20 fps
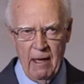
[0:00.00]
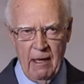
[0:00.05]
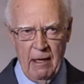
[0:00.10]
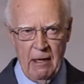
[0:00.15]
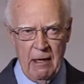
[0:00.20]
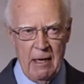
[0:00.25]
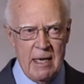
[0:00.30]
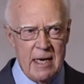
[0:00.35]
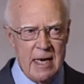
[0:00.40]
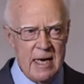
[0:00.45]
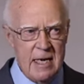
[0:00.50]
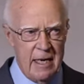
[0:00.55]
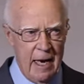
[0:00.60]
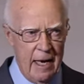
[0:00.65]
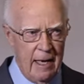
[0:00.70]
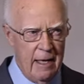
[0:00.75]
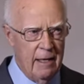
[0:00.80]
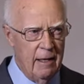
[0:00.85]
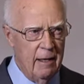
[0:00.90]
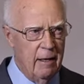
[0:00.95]

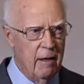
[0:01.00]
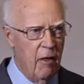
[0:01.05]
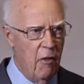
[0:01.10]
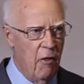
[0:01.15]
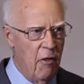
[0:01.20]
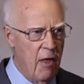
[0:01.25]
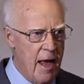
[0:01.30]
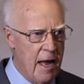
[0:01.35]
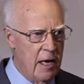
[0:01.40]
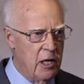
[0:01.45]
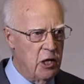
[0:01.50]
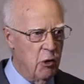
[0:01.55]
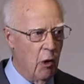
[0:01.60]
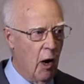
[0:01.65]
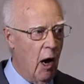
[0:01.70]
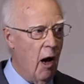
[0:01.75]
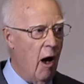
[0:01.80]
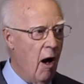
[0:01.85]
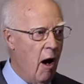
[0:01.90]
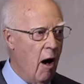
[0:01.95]
leading then to
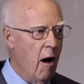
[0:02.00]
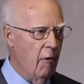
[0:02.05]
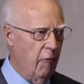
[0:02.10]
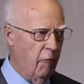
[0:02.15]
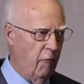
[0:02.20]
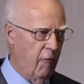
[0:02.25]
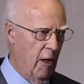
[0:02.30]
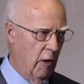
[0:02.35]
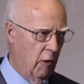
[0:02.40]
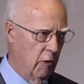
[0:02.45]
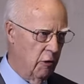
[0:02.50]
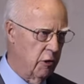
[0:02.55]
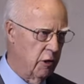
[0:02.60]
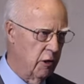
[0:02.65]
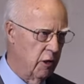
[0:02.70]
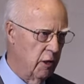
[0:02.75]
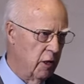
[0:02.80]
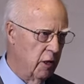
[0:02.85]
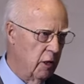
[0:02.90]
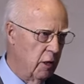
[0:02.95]
a heartfelt
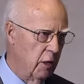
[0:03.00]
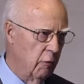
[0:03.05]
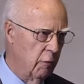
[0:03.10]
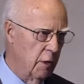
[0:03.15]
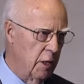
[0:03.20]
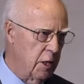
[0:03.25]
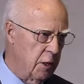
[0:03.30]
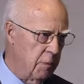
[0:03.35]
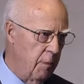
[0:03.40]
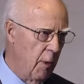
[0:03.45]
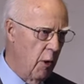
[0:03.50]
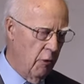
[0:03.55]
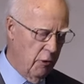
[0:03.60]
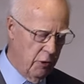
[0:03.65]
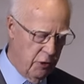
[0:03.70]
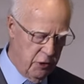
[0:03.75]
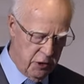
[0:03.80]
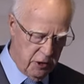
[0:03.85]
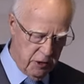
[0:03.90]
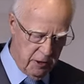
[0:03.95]

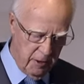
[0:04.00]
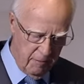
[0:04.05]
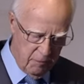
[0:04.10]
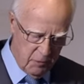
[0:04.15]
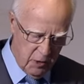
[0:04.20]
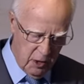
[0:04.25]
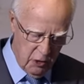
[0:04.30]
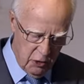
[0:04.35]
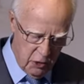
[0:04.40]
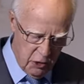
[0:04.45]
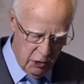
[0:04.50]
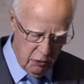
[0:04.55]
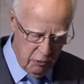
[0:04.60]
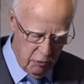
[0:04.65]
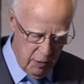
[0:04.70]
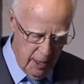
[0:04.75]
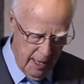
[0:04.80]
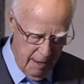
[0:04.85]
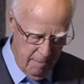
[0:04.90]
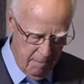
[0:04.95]
response
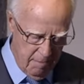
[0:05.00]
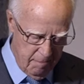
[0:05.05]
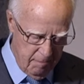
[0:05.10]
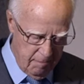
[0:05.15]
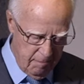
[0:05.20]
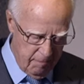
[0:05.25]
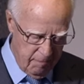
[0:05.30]
to him.